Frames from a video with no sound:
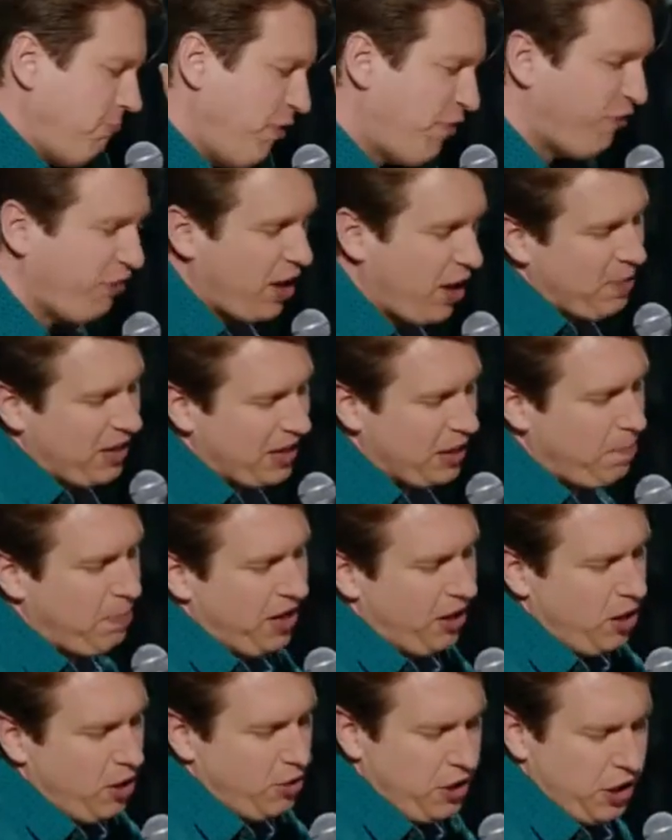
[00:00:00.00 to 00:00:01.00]
flipping the
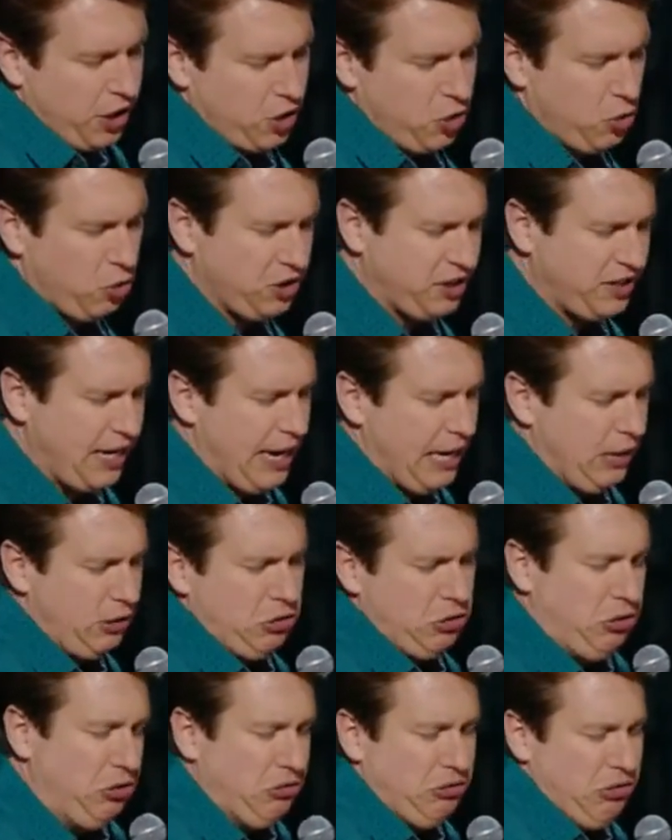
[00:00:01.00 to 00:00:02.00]
pillow to the cool sign.
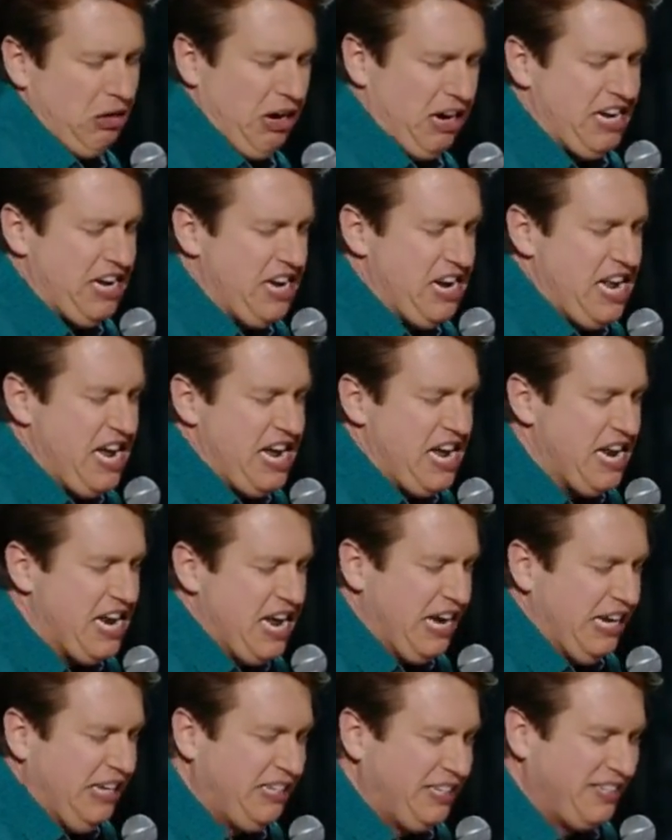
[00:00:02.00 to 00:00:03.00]
Oh, I need it.